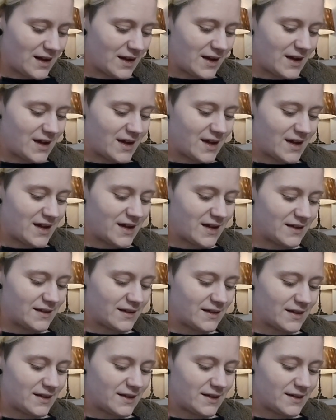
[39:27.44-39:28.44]

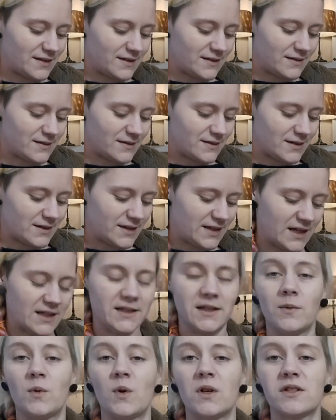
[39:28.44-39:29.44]
And yeah,
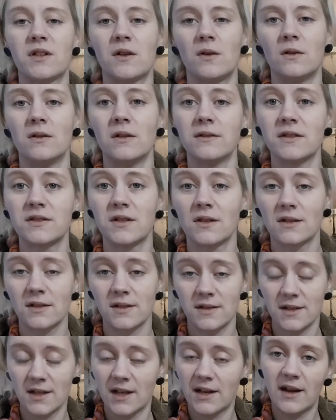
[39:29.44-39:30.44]
there was all the
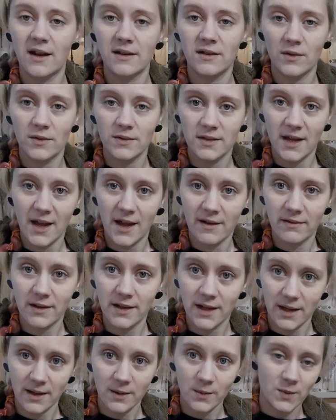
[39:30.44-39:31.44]
socks that I don't have
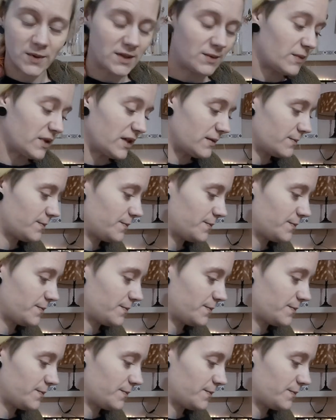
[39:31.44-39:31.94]
here with me.